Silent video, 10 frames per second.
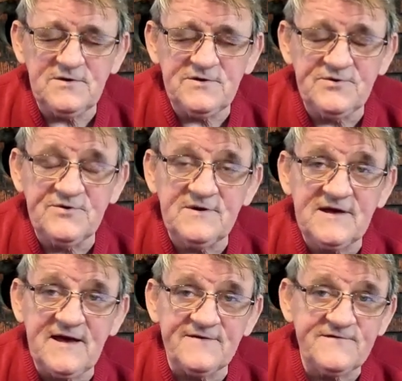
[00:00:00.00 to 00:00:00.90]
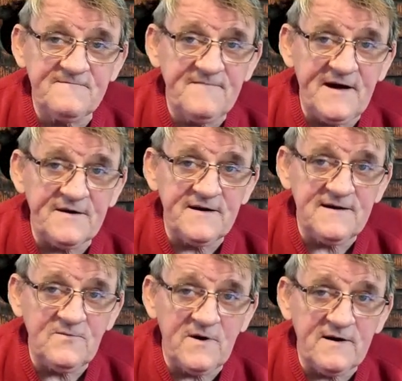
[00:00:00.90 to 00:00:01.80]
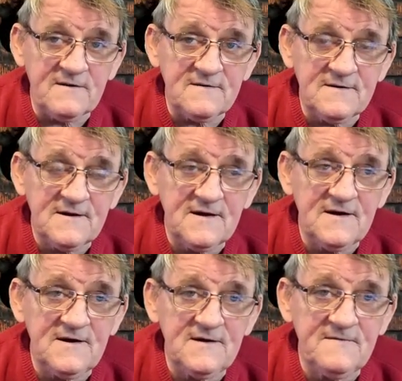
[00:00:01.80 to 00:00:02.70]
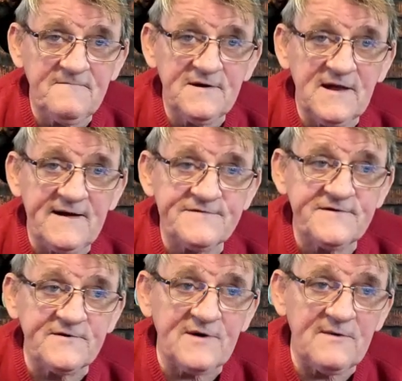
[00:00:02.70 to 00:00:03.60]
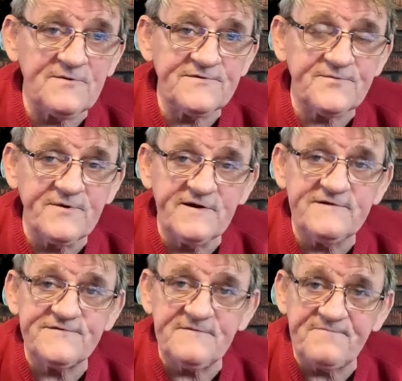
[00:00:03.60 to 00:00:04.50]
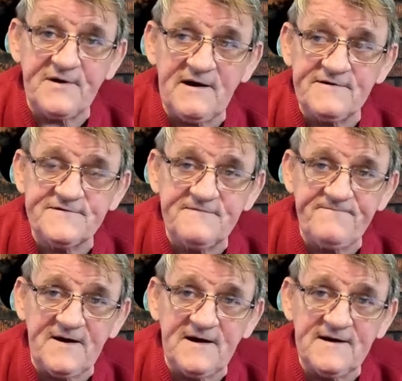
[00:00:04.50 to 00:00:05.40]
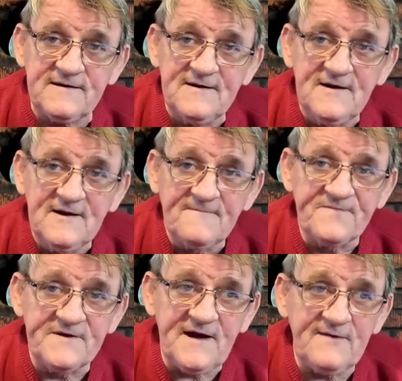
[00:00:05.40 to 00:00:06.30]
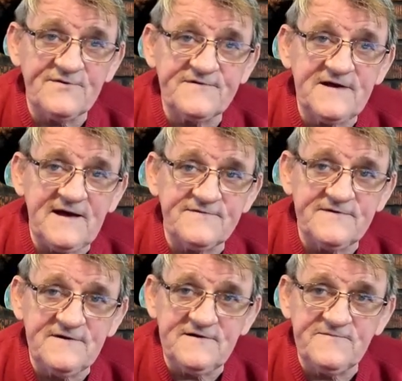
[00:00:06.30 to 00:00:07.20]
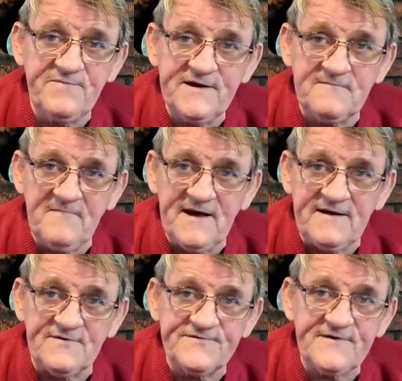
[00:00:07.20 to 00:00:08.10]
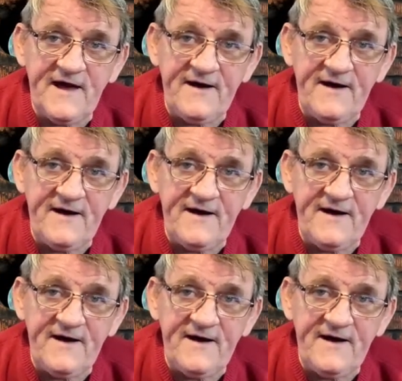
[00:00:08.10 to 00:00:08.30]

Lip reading: You can catch them about anywhere, but last year I was really surprised to find that I was catching these big males